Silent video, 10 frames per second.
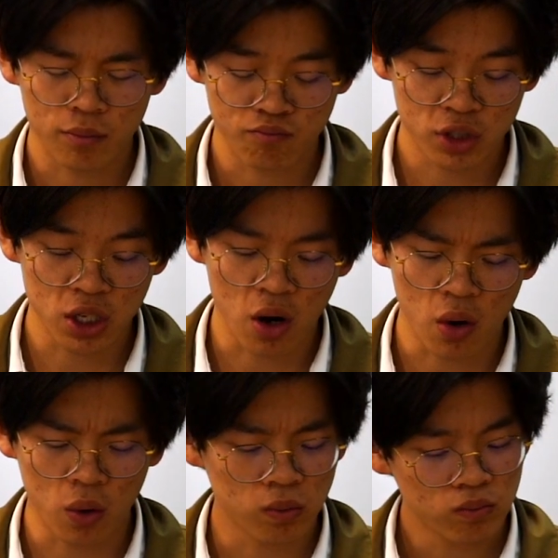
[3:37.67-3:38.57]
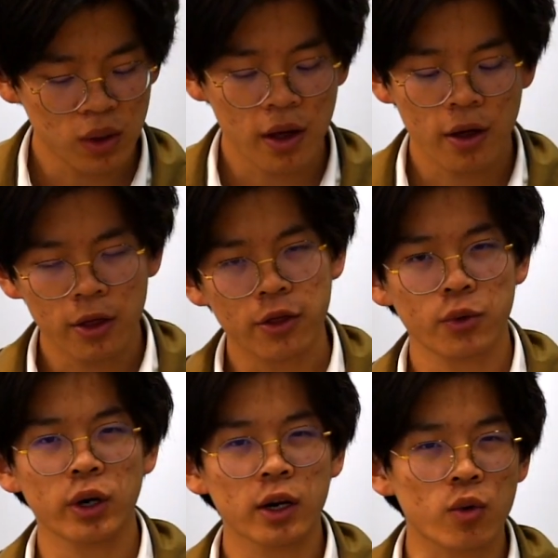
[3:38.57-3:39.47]
So
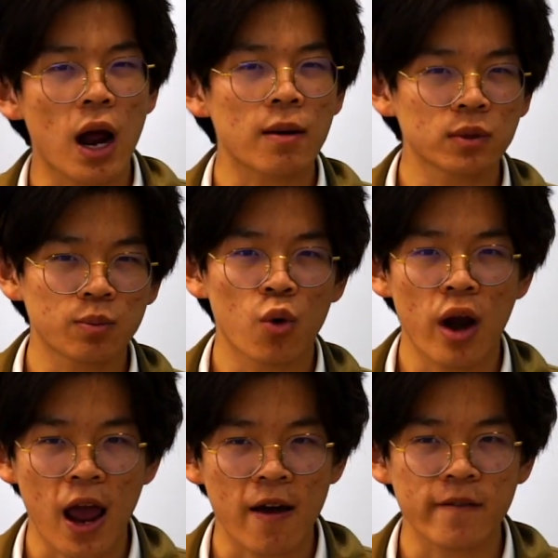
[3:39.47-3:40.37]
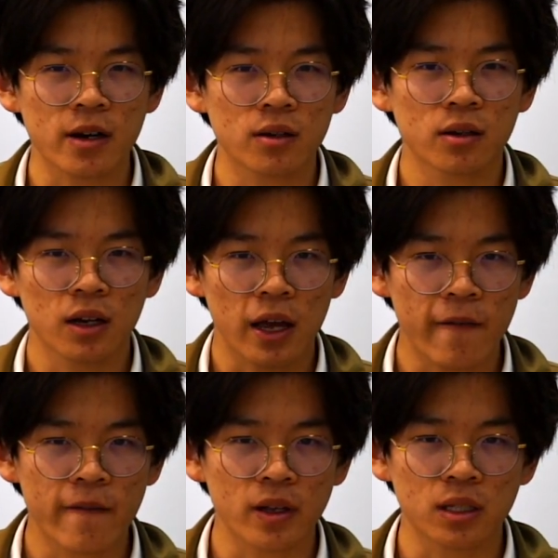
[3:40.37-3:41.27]
3 grams more heavier
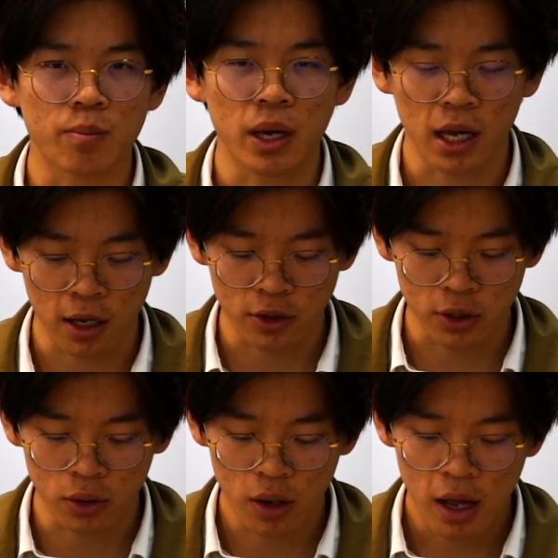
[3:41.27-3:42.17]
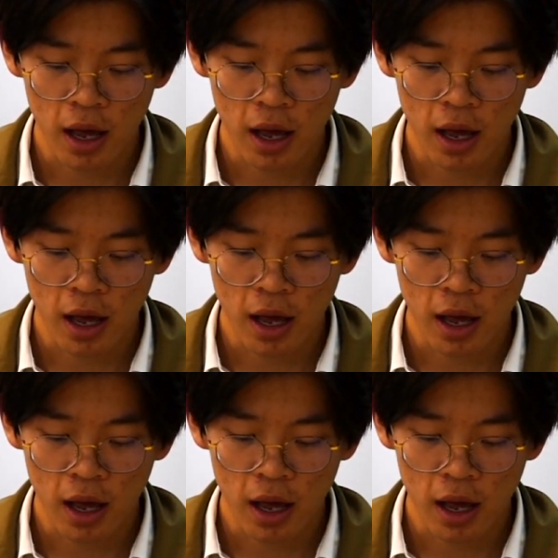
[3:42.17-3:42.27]
if it's a big issue.